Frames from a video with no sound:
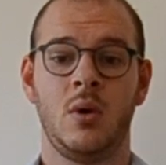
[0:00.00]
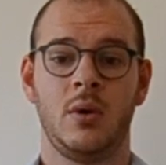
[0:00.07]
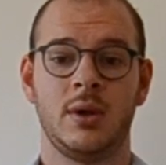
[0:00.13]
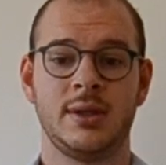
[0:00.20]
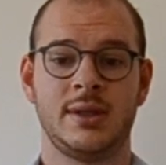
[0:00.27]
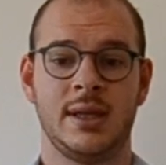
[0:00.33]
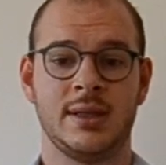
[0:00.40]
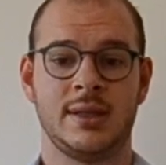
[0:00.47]

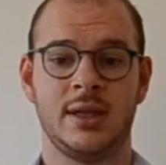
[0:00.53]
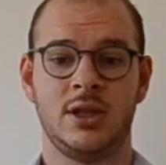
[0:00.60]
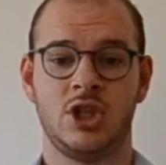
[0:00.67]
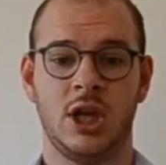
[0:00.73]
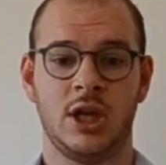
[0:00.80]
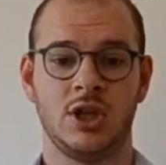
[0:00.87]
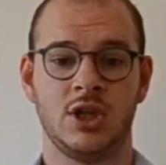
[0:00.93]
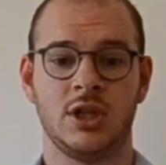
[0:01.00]
since it
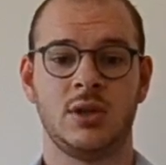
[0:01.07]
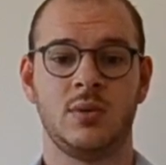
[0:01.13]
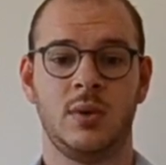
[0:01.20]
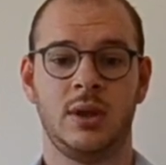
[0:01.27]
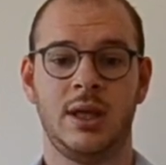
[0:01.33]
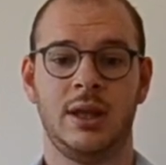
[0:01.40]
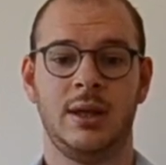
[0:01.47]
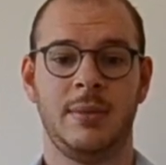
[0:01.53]
changes with
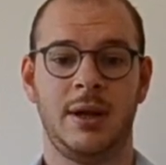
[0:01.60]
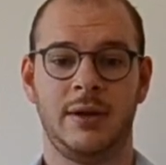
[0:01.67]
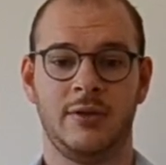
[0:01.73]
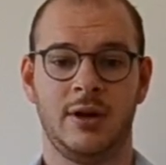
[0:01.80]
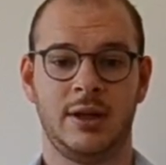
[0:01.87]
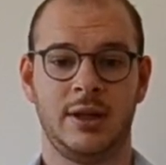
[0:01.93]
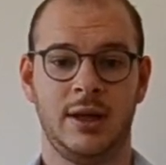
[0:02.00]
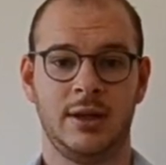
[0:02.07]
the at-the-money
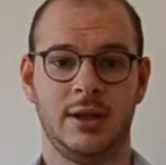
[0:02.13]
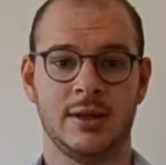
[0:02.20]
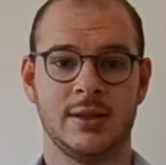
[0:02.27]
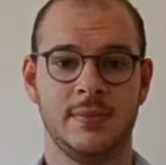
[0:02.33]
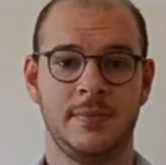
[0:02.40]
volatilities.